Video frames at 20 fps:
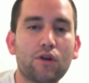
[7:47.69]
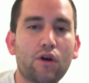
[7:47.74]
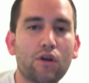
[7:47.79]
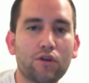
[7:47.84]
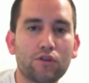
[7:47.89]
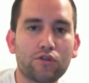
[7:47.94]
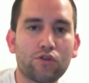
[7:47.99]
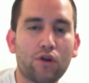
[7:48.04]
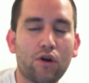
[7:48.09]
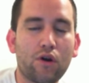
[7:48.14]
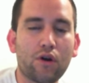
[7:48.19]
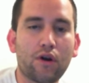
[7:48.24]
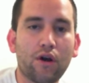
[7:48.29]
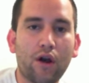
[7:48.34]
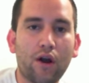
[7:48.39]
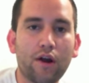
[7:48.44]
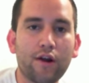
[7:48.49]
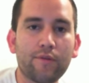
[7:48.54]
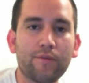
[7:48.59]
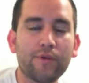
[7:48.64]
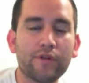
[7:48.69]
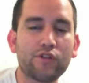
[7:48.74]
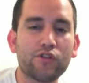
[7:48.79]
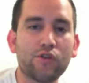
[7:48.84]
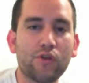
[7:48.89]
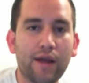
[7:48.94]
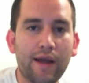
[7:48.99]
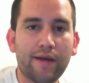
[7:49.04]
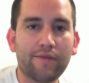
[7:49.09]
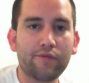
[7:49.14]
you go to draw a
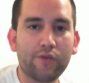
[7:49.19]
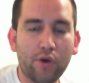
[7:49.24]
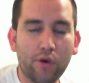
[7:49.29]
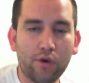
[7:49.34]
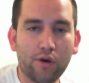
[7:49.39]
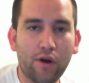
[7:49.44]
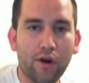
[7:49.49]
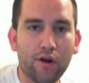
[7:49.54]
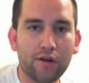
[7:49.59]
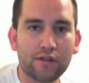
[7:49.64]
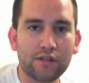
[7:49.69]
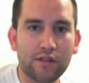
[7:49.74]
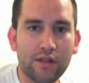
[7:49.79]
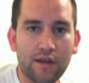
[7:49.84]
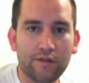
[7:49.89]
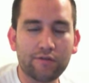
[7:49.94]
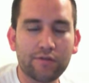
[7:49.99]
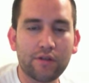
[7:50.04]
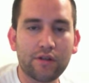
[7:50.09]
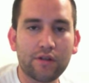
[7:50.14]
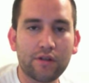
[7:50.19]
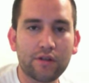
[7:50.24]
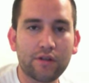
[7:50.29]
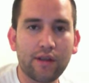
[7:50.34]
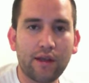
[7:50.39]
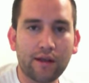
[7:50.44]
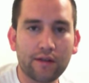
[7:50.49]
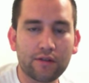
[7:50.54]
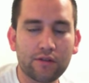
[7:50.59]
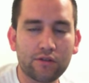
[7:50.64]
card but you have no cards left
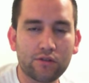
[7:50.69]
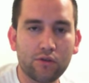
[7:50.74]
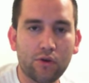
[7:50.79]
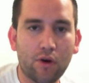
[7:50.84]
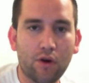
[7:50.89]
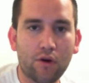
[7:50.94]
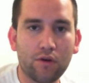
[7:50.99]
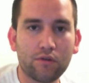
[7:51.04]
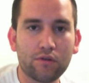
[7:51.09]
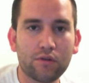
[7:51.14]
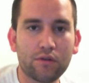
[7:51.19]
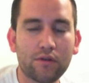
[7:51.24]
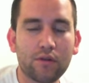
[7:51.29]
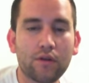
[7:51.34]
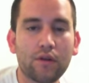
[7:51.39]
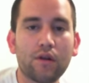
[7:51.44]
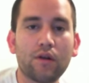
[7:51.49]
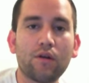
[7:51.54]
in your deck to draw.